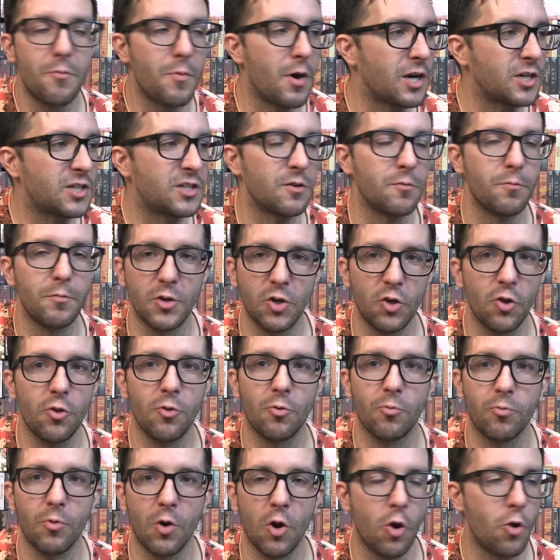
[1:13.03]
much a middle of the
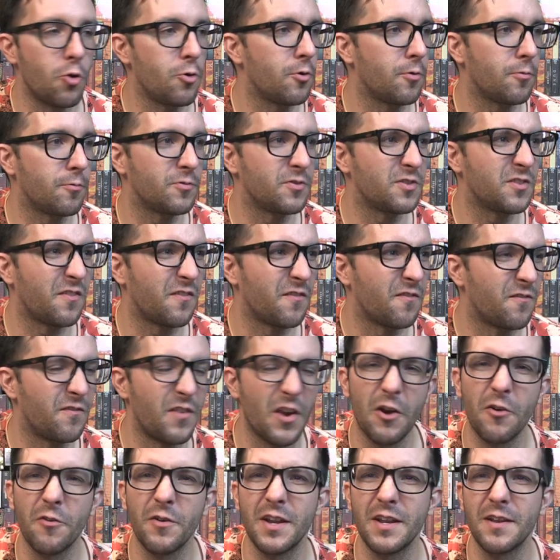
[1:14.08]
road,
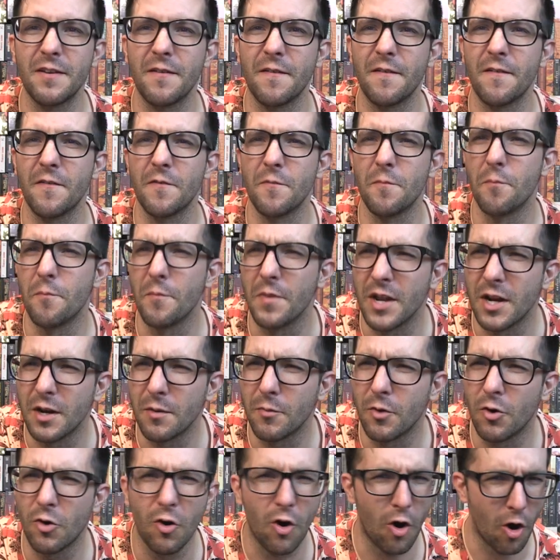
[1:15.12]
very
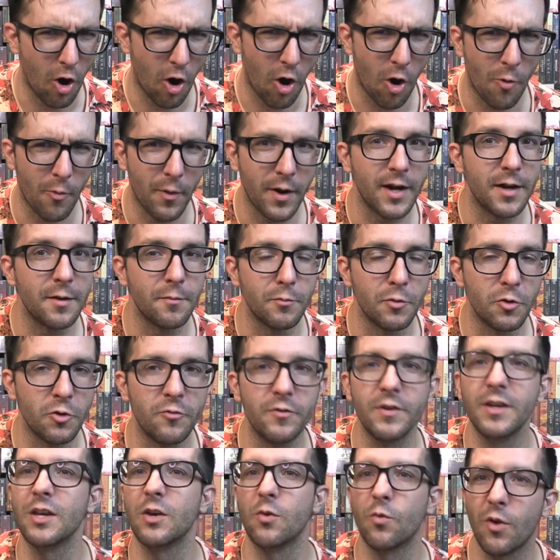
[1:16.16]
minimal R rated
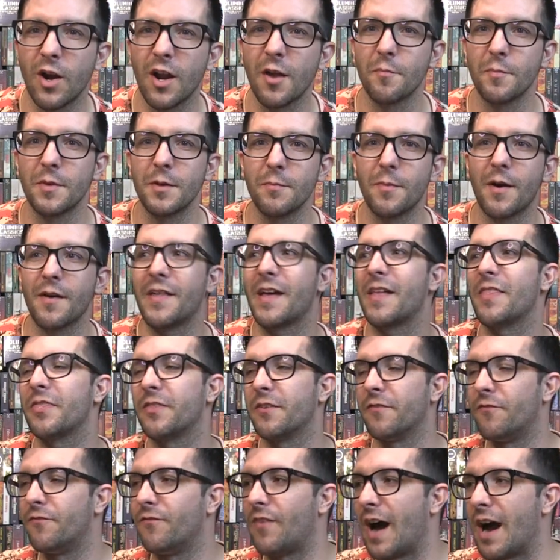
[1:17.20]
movie. And what I mean by that,
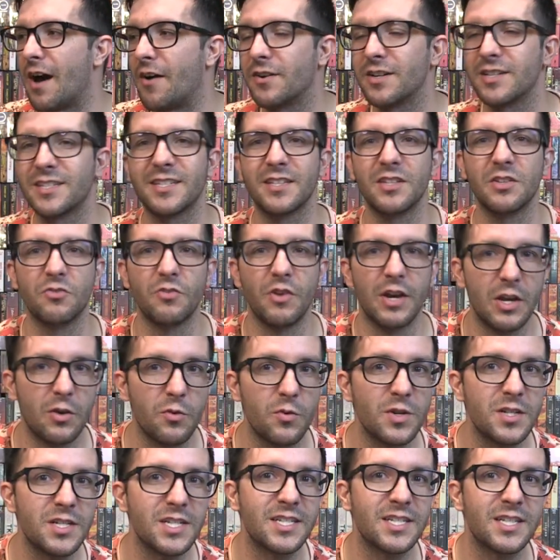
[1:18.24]
the violence and the
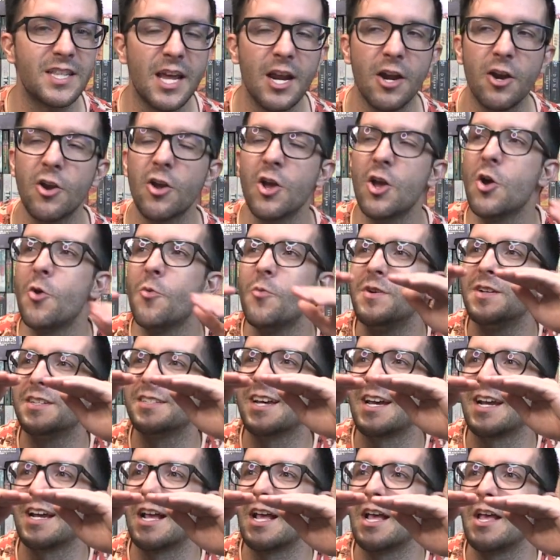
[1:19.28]
language is there was
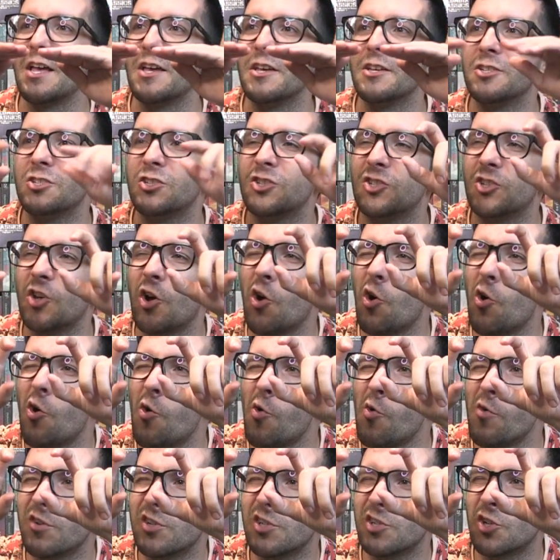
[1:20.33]
like
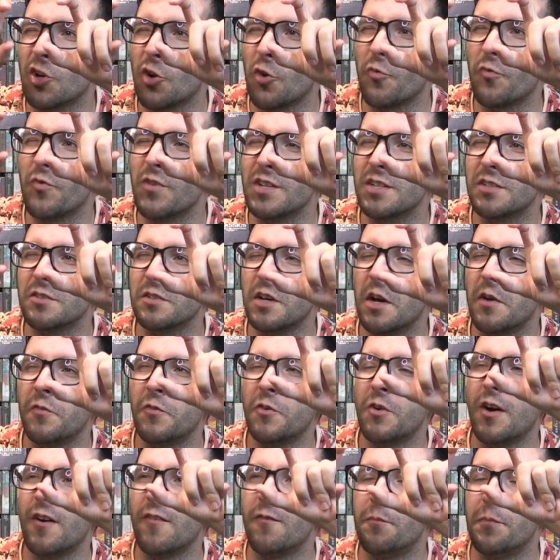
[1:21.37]
so surface
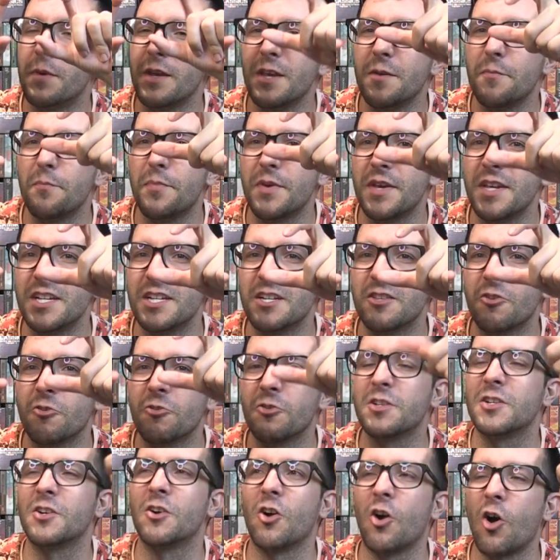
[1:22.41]
level of being PG
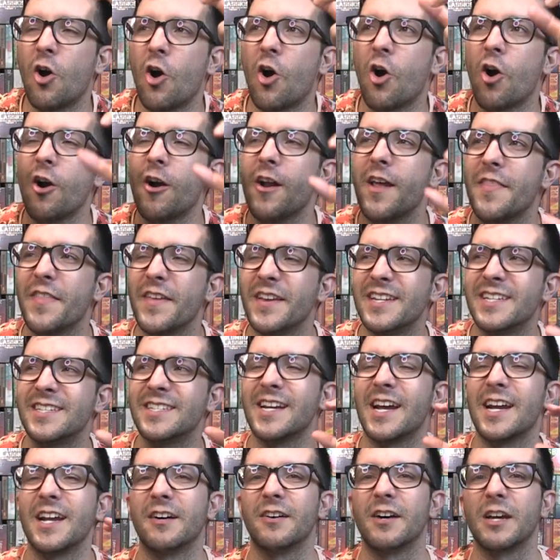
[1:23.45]
13 or R, and they
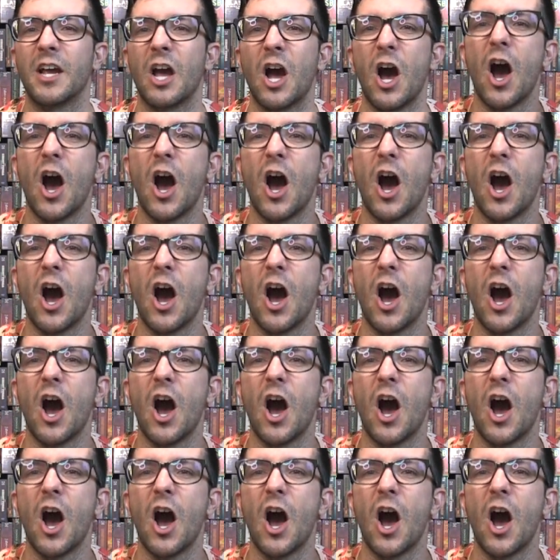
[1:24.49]
decided to like